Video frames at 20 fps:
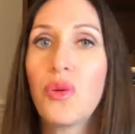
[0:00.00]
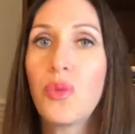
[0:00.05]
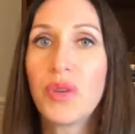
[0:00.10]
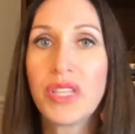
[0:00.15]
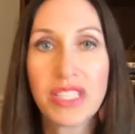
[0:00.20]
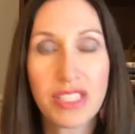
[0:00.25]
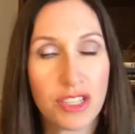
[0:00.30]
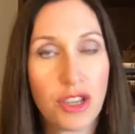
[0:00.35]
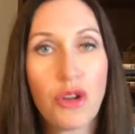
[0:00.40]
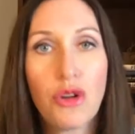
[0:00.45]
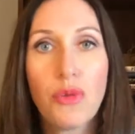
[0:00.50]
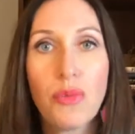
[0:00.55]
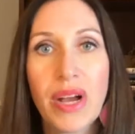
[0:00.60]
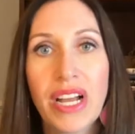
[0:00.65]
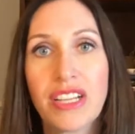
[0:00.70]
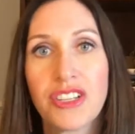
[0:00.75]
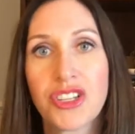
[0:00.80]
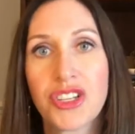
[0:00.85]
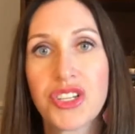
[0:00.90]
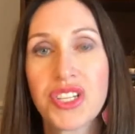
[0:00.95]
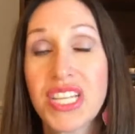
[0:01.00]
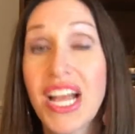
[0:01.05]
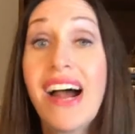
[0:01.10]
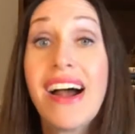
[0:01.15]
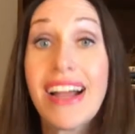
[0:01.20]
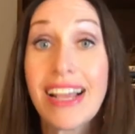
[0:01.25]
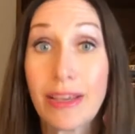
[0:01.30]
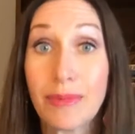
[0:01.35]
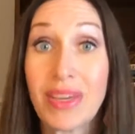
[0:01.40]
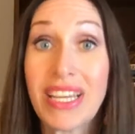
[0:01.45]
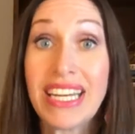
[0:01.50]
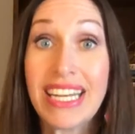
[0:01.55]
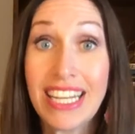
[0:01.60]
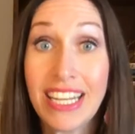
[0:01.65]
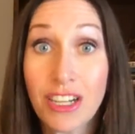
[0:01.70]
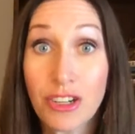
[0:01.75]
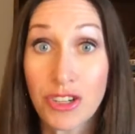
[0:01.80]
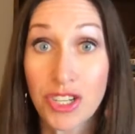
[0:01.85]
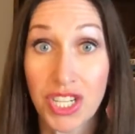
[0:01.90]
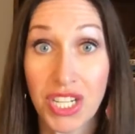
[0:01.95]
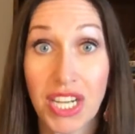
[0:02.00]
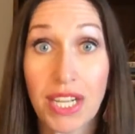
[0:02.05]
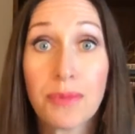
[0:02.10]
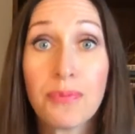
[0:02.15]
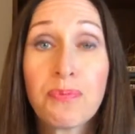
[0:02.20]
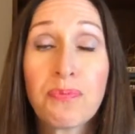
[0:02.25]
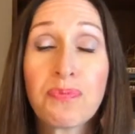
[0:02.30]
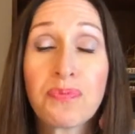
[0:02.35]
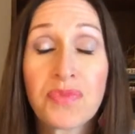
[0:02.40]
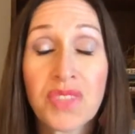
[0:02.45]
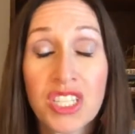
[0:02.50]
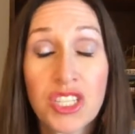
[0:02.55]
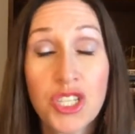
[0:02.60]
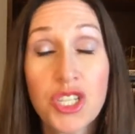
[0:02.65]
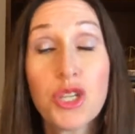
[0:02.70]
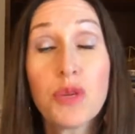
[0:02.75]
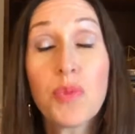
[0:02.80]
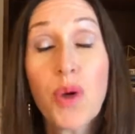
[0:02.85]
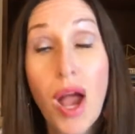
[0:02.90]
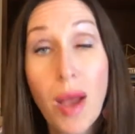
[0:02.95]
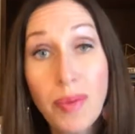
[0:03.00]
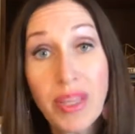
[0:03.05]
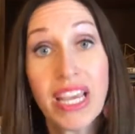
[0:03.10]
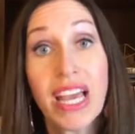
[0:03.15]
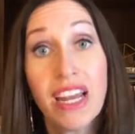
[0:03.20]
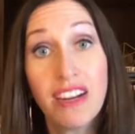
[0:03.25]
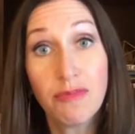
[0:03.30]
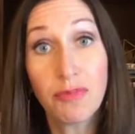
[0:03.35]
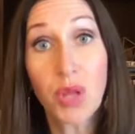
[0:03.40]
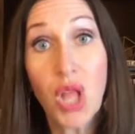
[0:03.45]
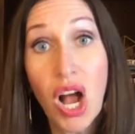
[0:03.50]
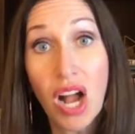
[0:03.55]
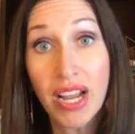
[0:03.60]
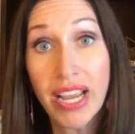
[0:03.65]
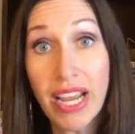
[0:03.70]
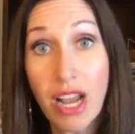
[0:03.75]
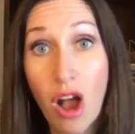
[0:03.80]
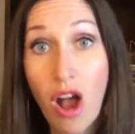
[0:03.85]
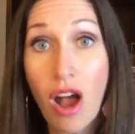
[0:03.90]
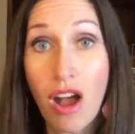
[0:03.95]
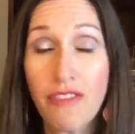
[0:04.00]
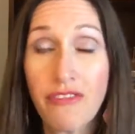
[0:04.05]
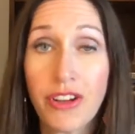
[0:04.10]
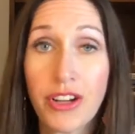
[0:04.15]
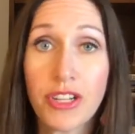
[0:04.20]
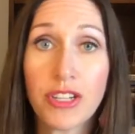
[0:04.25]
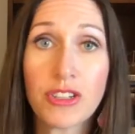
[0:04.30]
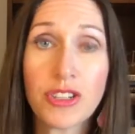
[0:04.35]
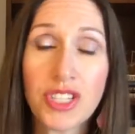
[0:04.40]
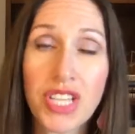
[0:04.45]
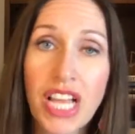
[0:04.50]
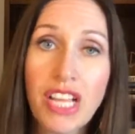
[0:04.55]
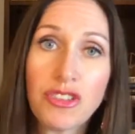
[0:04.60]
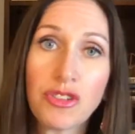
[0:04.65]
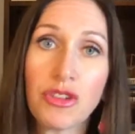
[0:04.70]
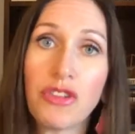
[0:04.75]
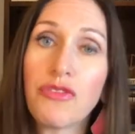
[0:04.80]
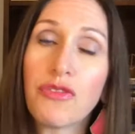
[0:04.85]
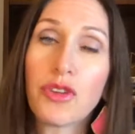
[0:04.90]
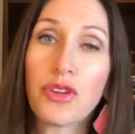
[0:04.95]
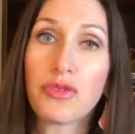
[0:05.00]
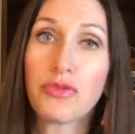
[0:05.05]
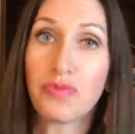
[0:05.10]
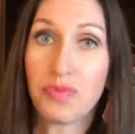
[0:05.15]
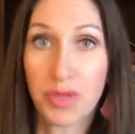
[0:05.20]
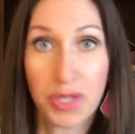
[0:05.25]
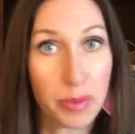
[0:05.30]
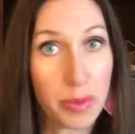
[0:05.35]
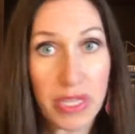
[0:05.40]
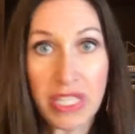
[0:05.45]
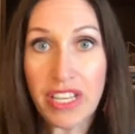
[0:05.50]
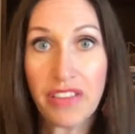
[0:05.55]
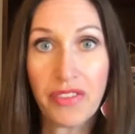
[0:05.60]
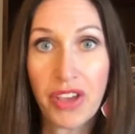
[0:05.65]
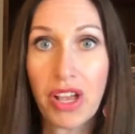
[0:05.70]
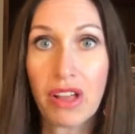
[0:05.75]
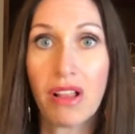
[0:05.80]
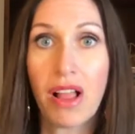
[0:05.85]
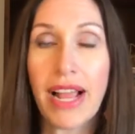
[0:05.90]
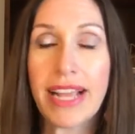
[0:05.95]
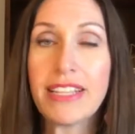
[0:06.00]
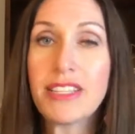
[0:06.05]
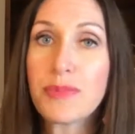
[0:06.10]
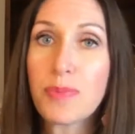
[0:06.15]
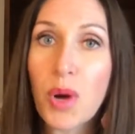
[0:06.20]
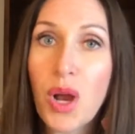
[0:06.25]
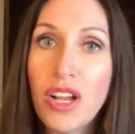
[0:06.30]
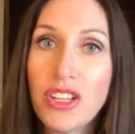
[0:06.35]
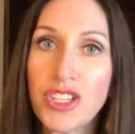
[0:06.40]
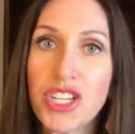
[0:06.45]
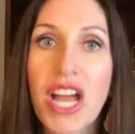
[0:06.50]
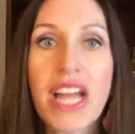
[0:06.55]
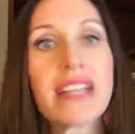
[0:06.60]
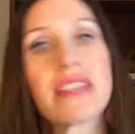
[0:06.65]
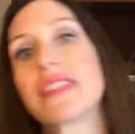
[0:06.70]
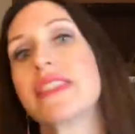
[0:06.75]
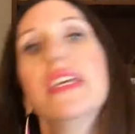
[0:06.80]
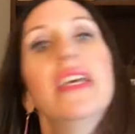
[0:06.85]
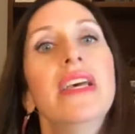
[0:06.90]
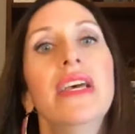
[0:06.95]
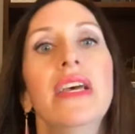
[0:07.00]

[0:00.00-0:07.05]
with so much time and energy. So you're probably kind of blocking off on your schedule for specific clients' projects.